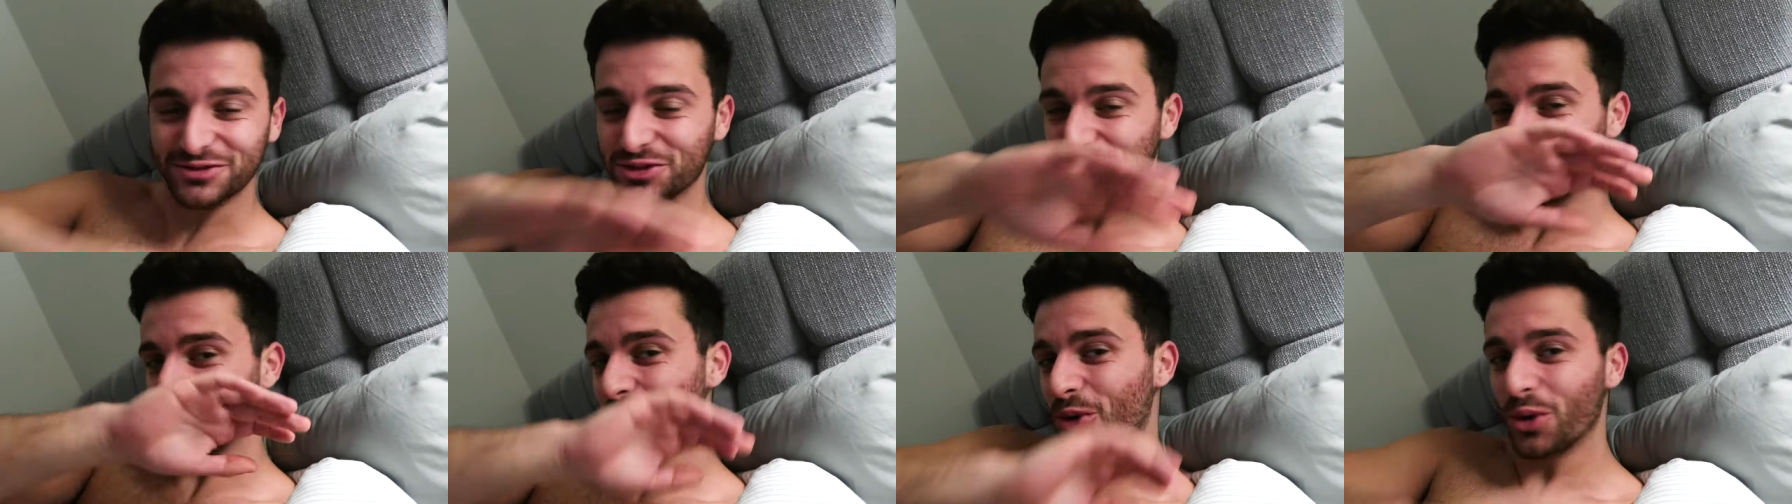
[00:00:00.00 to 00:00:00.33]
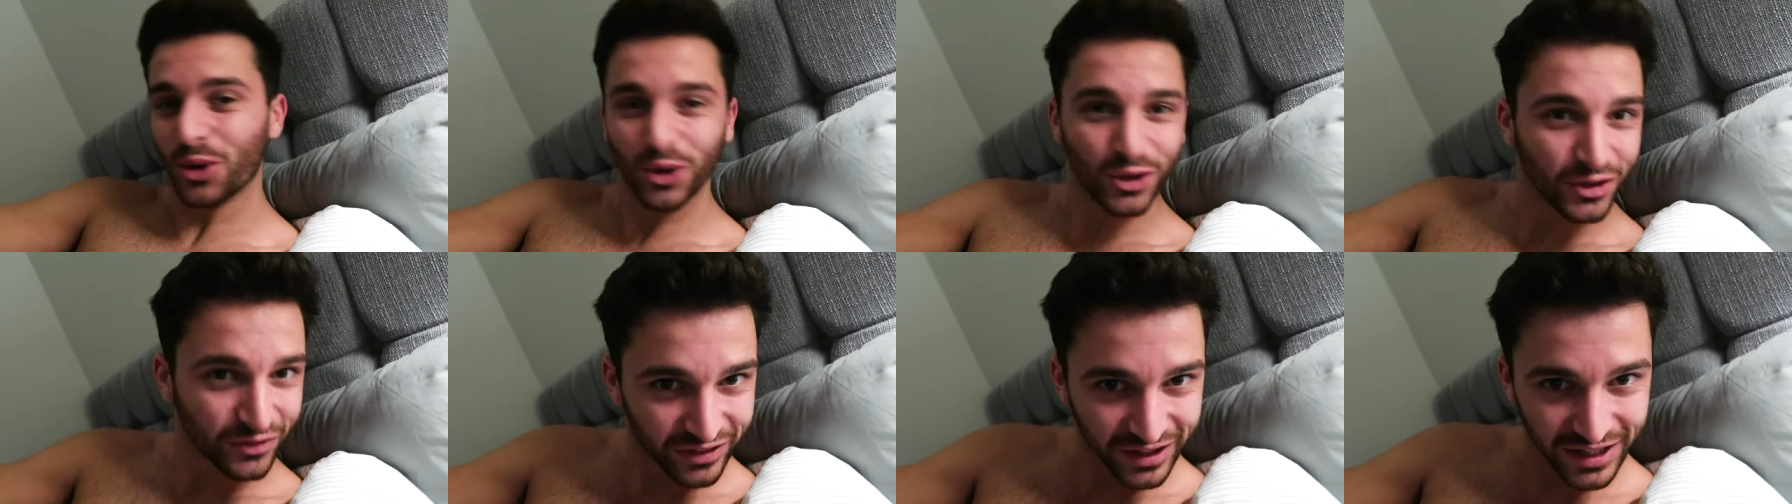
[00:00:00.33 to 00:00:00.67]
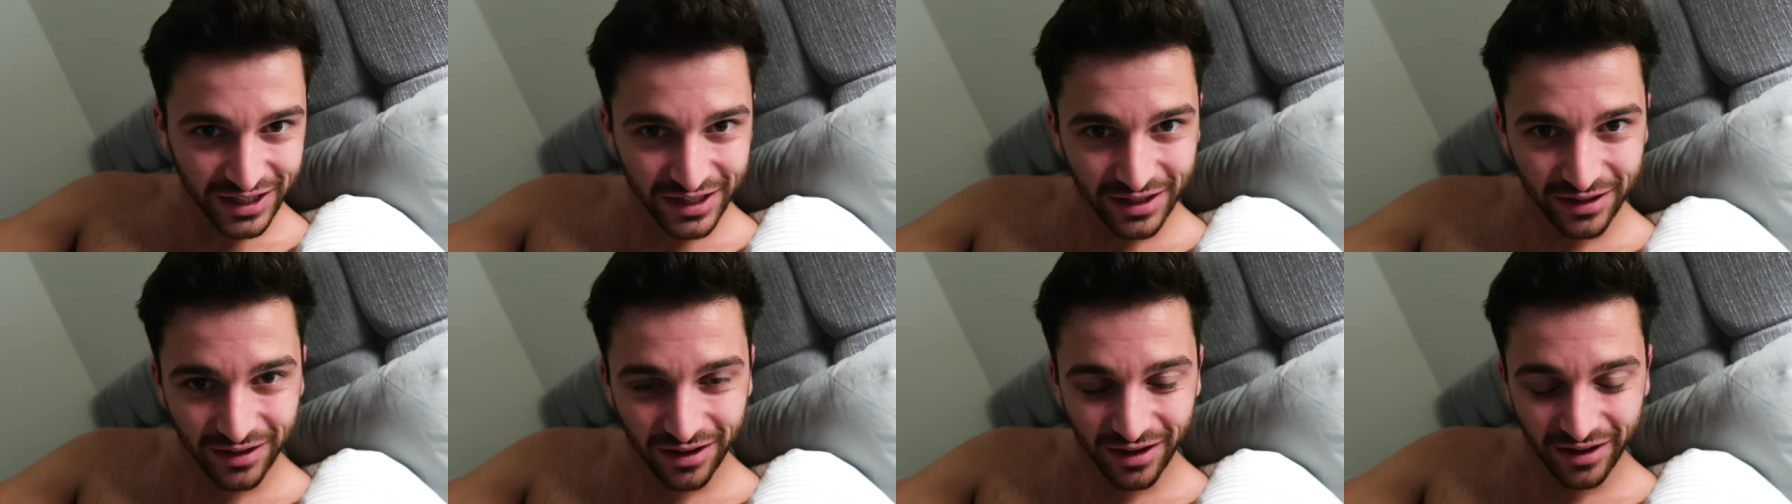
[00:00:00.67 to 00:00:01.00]
I've done all of
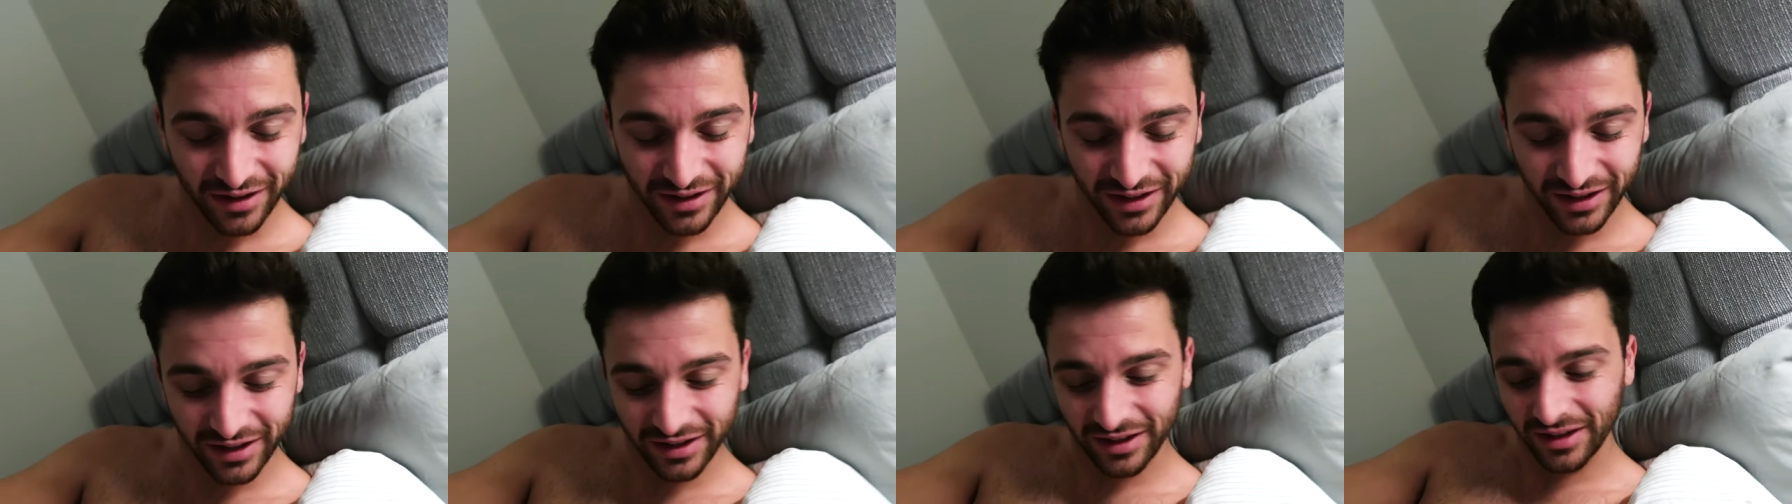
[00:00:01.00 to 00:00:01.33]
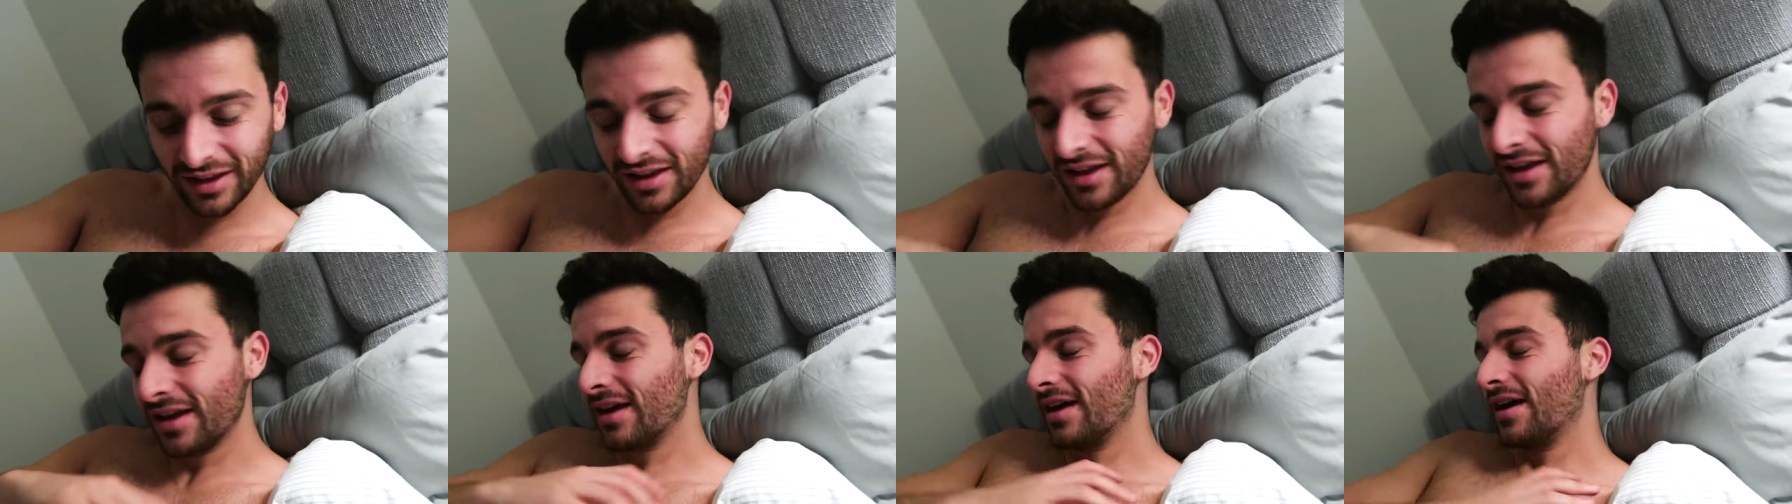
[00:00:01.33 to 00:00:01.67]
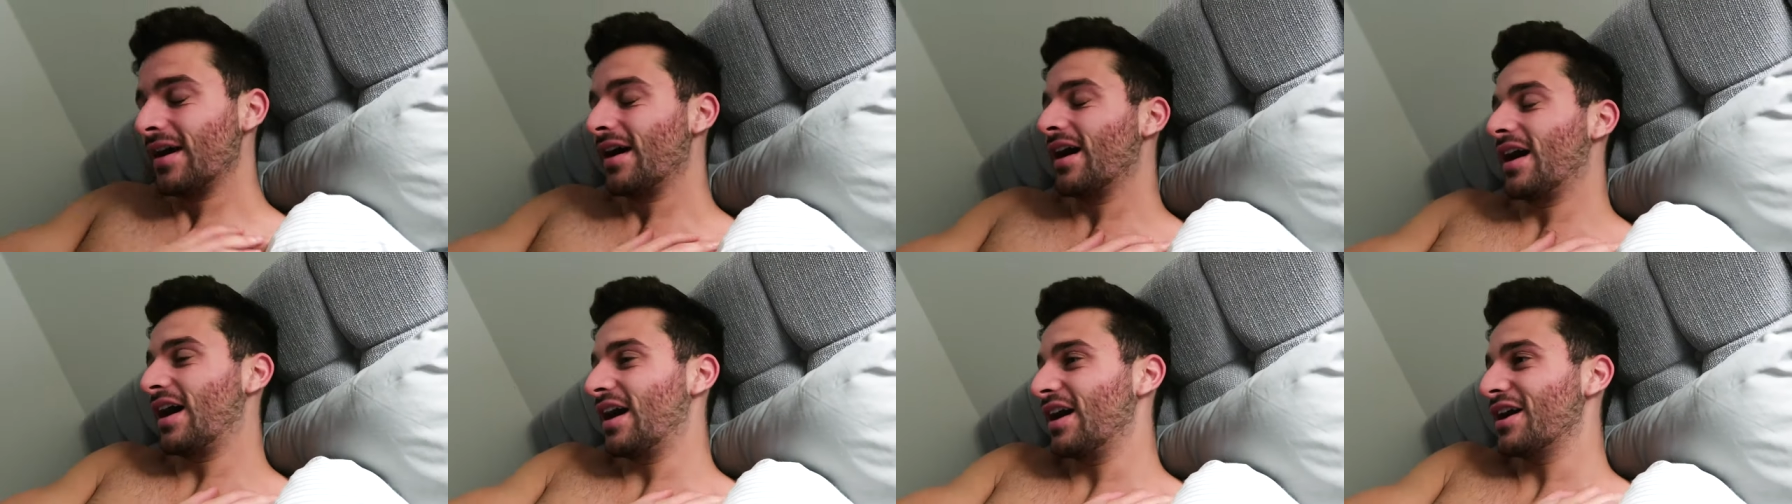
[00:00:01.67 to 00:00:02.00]
the e-learning.
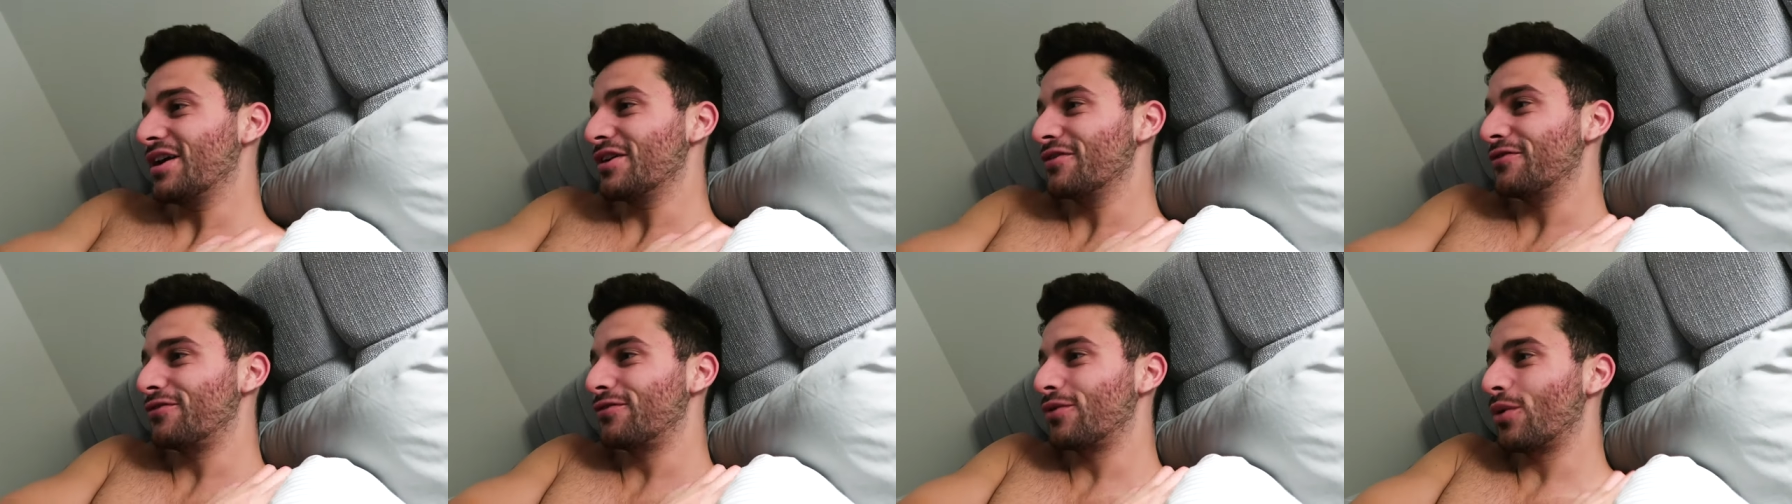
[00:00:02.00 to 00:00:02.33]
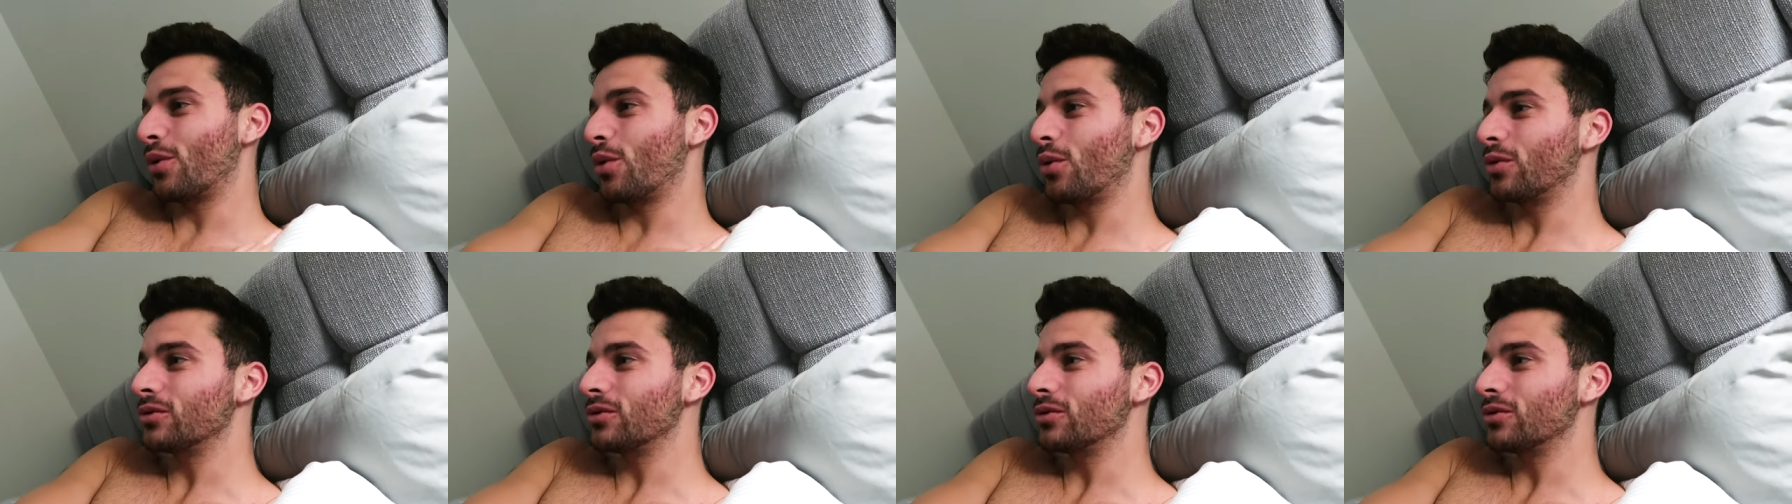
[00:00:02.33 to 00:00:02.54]
I've